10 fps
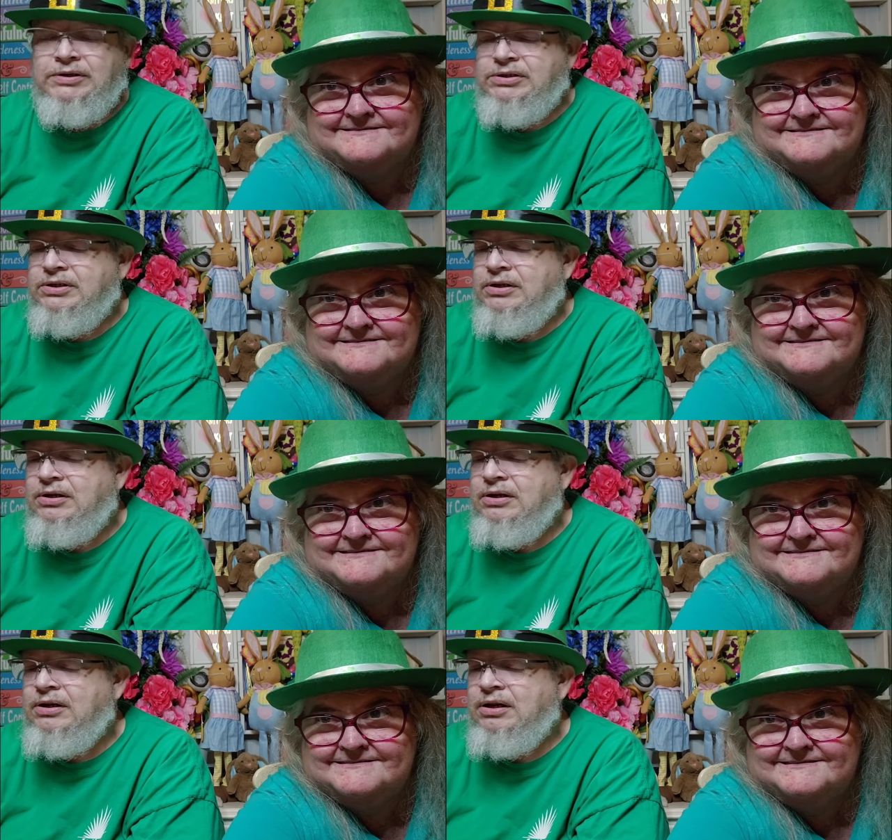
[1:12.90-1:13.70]
Speaker 1: us,
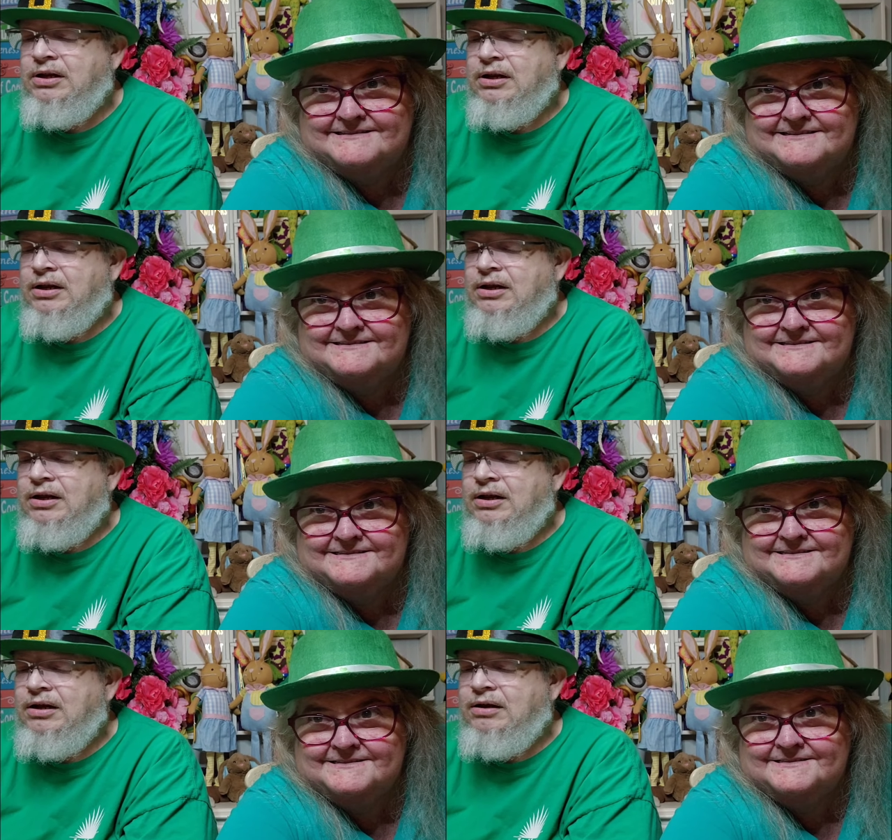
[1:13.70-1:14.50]

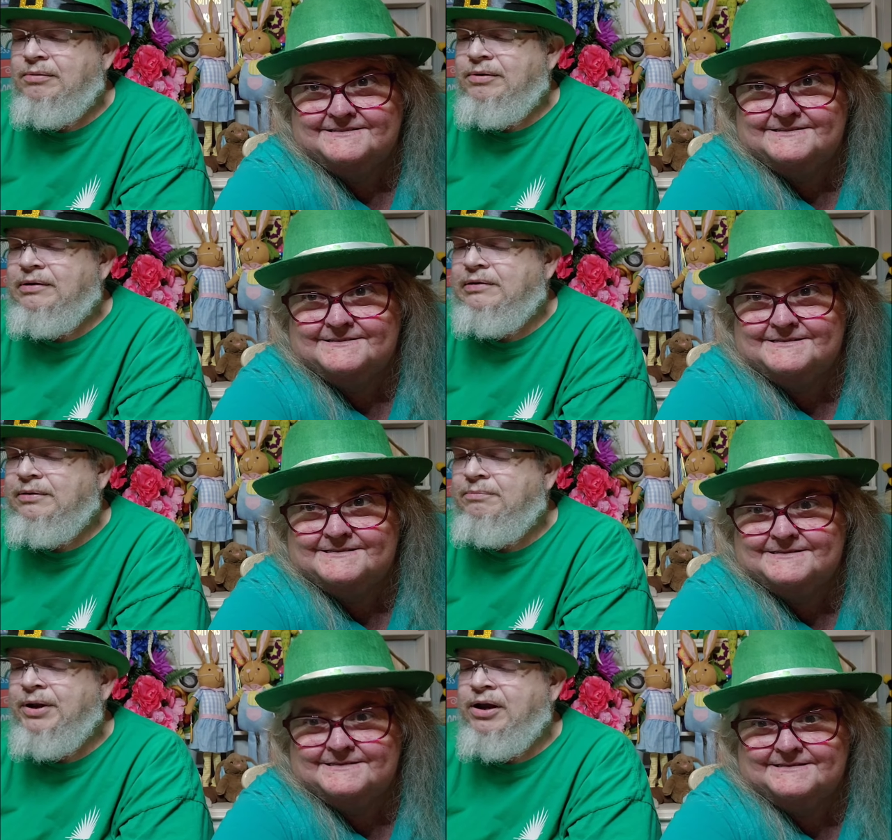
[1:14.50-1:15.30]
uh,
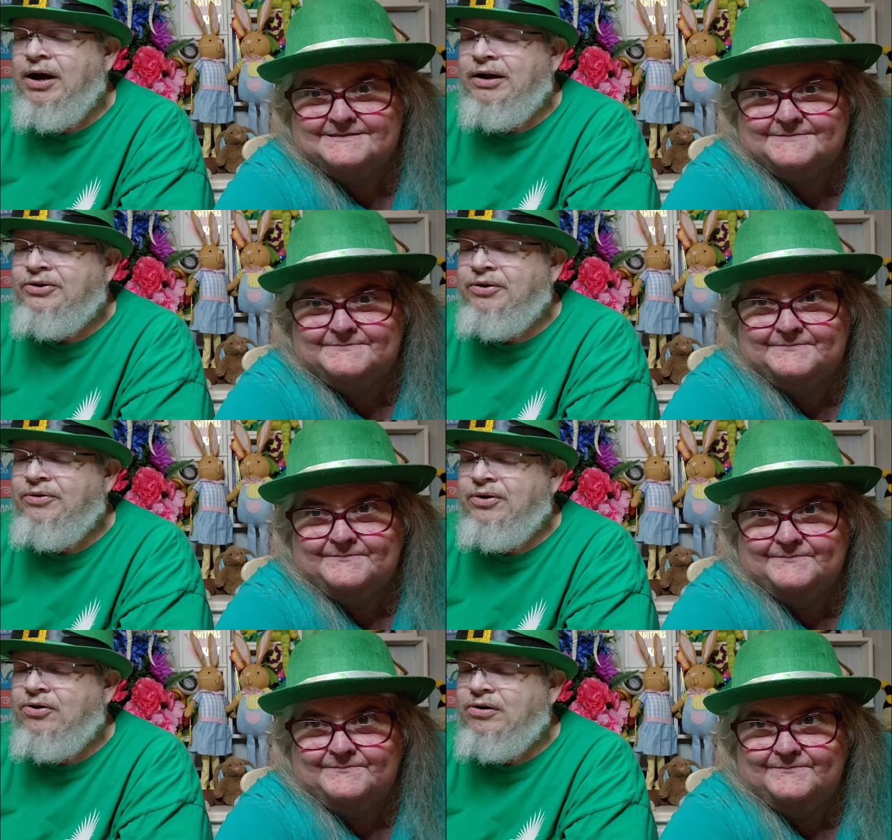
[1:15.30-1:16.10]
may God turn
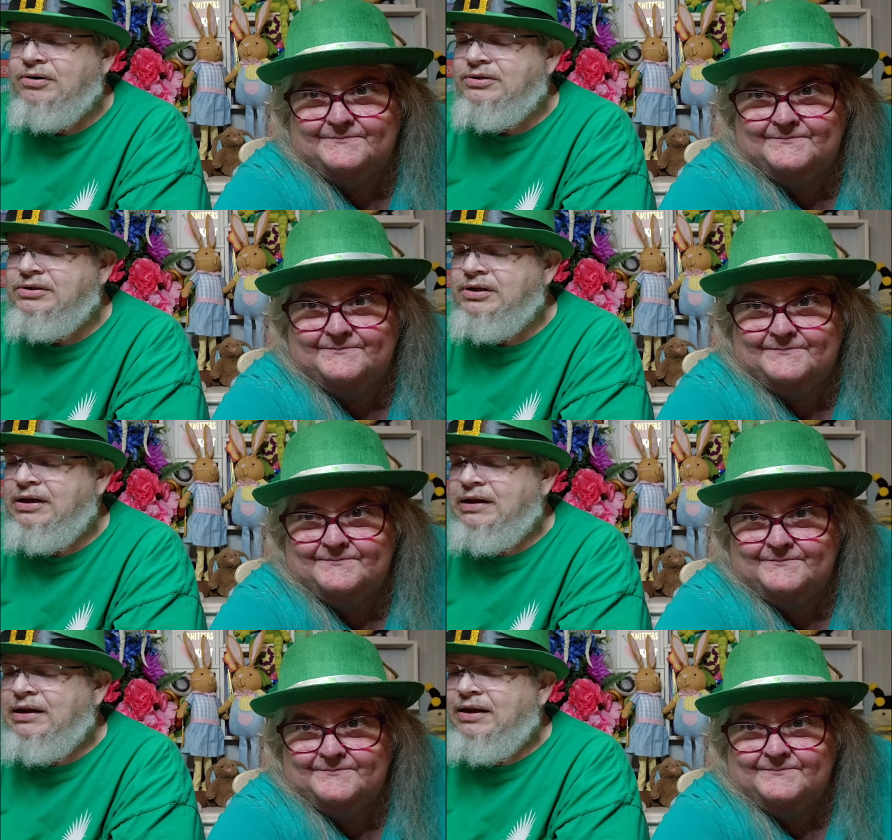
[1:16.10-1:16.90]
their hearts.
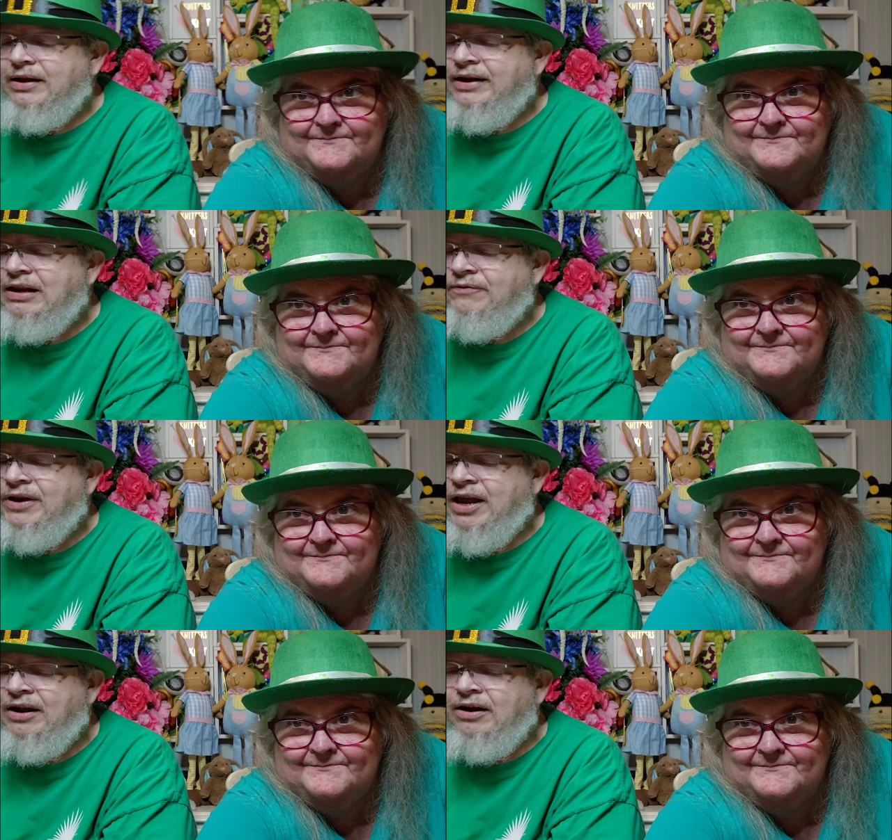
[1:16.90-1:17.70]
And if he
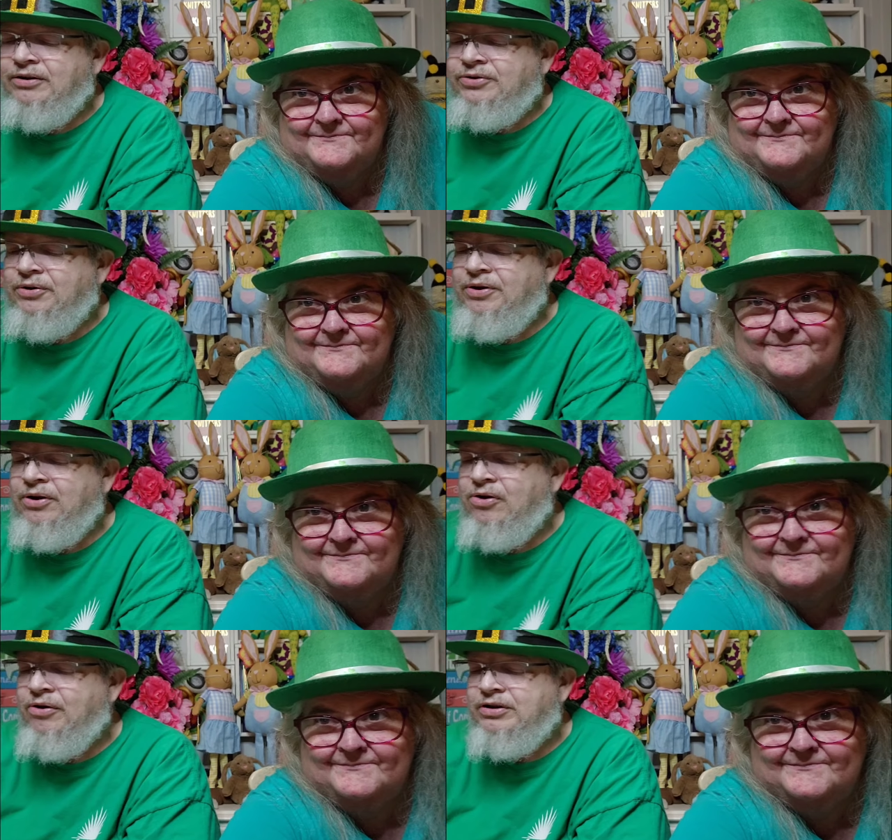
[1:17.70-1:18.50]
cannot turn their
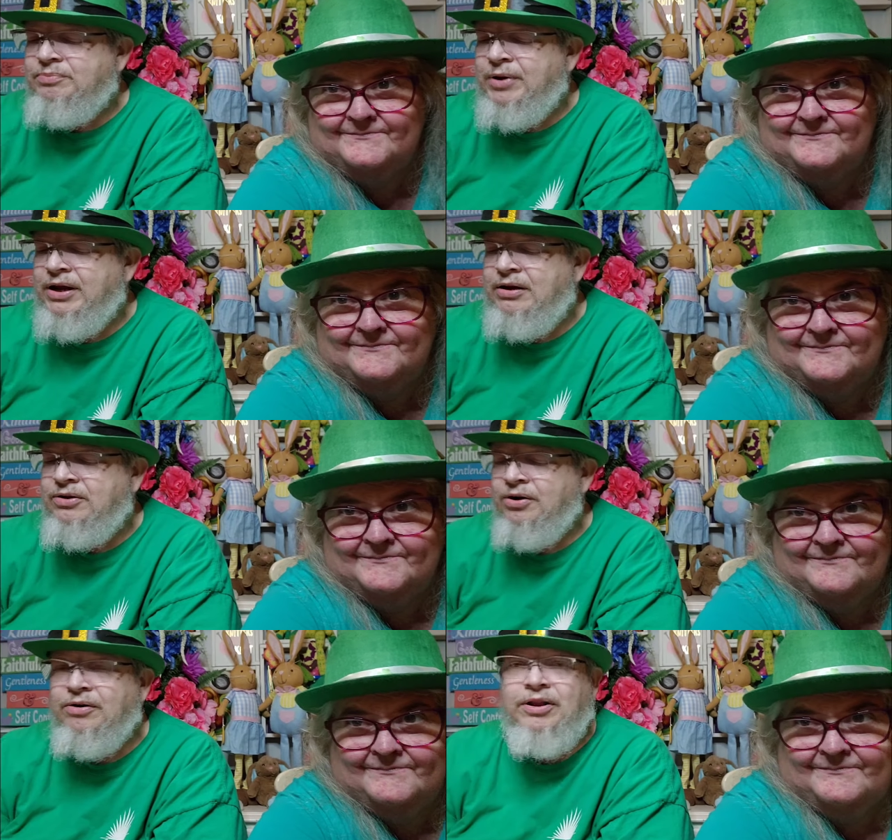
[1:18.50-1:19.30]
hearts, may he
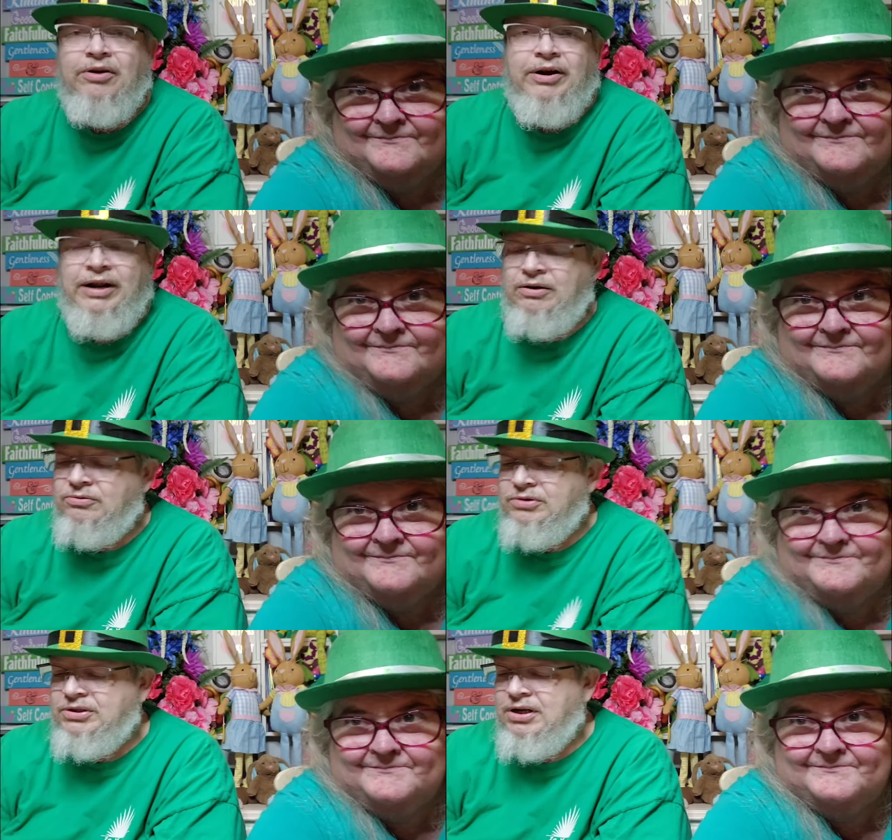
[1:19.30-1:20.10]
turn their
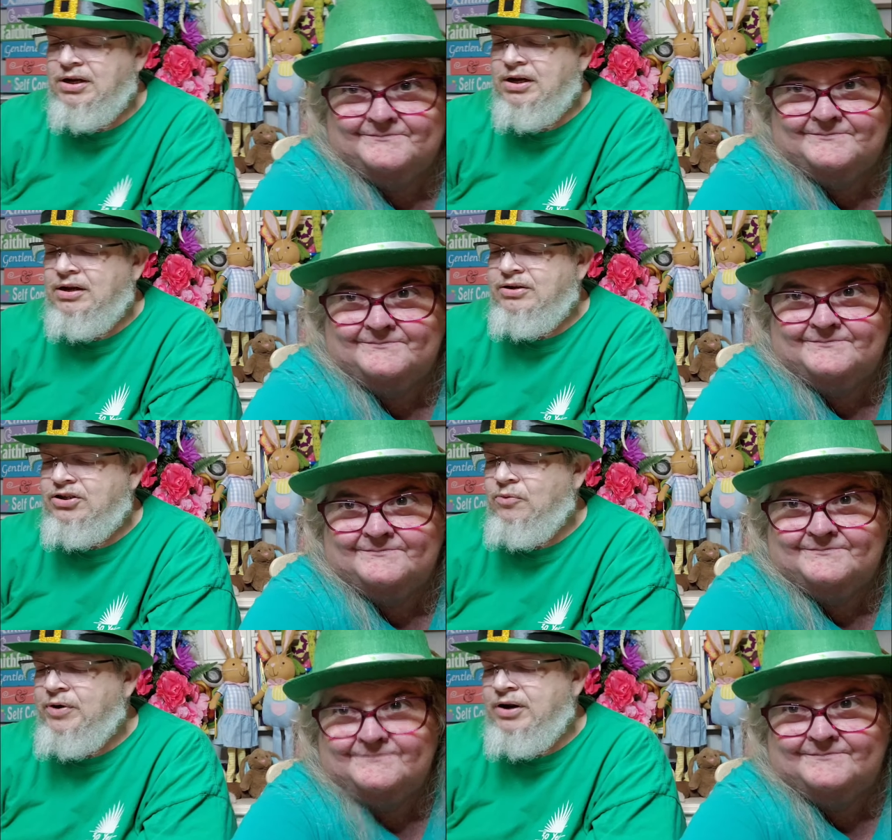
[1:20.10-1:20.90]
ankles
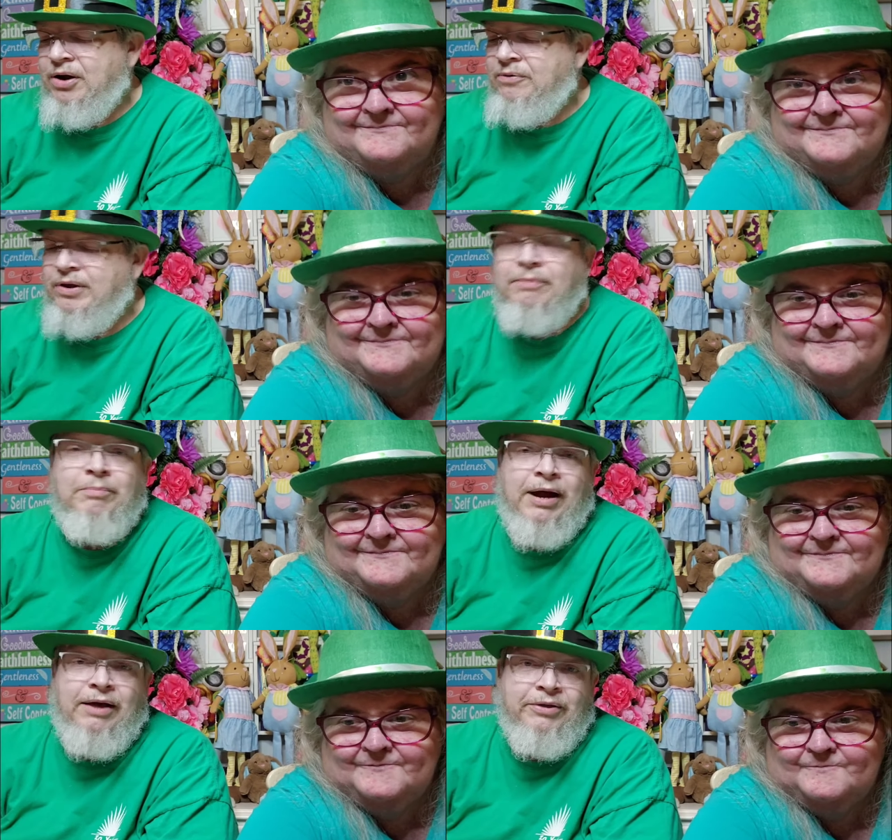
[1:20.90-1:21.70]
so we know them
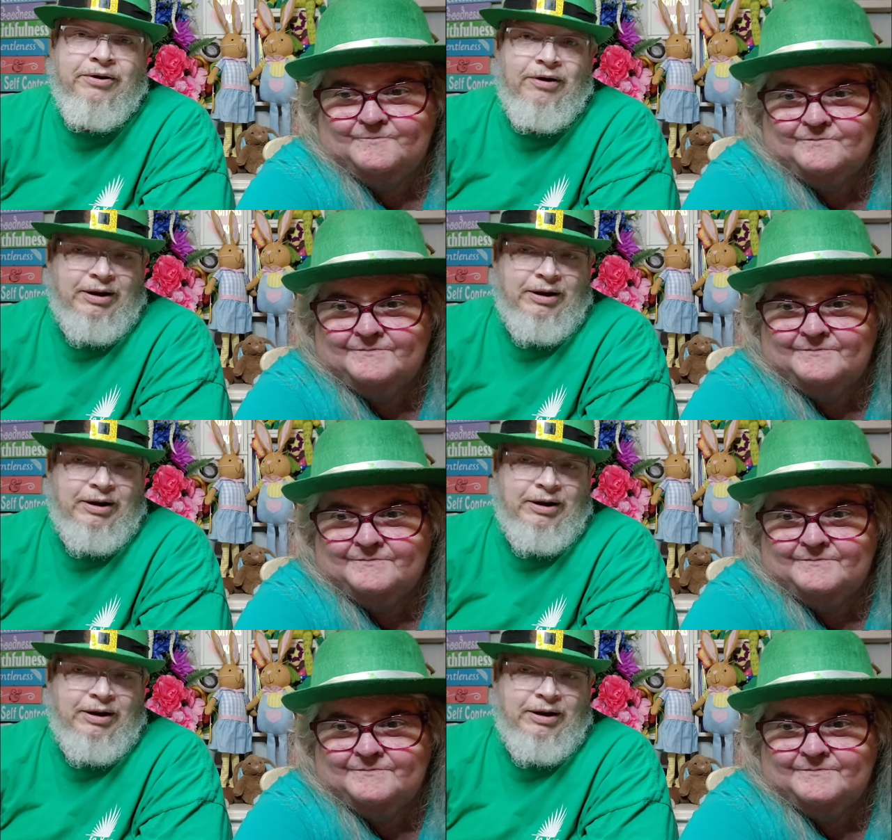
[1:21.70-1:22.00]
by their